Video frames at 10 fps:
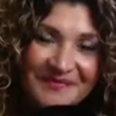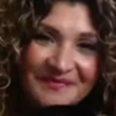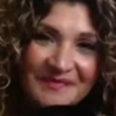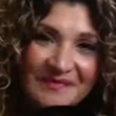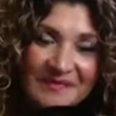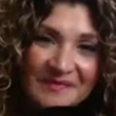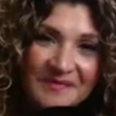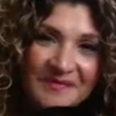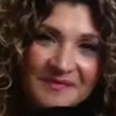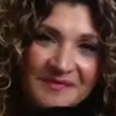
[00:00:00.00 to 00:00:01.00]

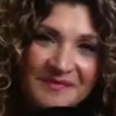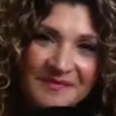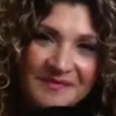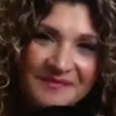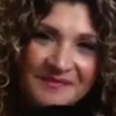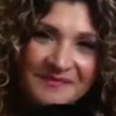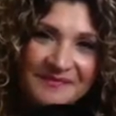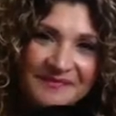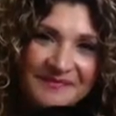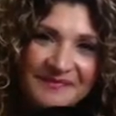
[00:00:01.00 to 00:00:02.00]

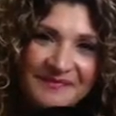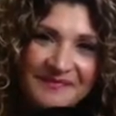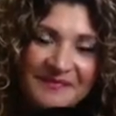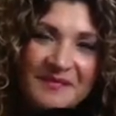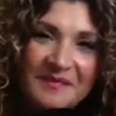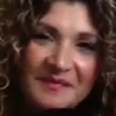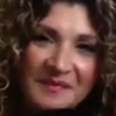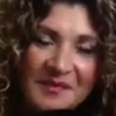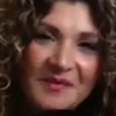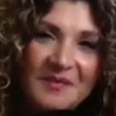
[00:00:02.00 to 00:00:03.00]
The person shown says nothing.